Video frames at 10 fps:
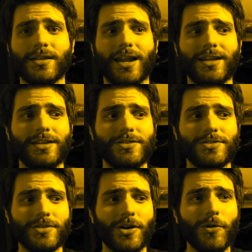and I need
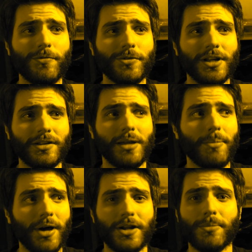you to hopefully cling
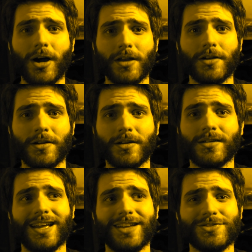by your monitor
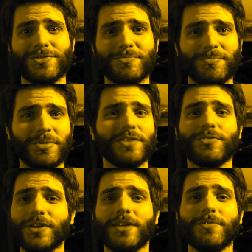and just please
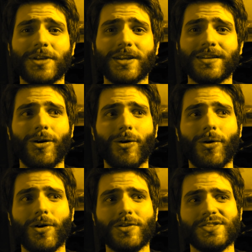forgive me,
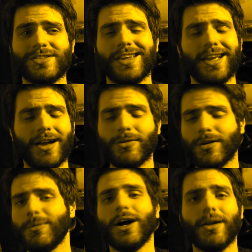or just say, oh,
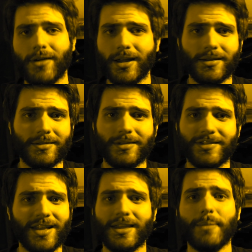come on, Greg, it's
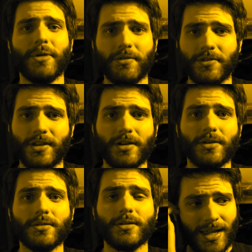not that big of a deal.
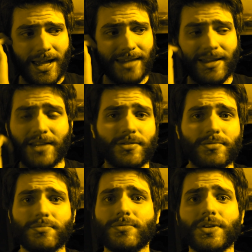And that's
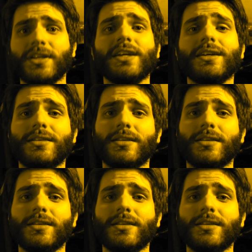really it.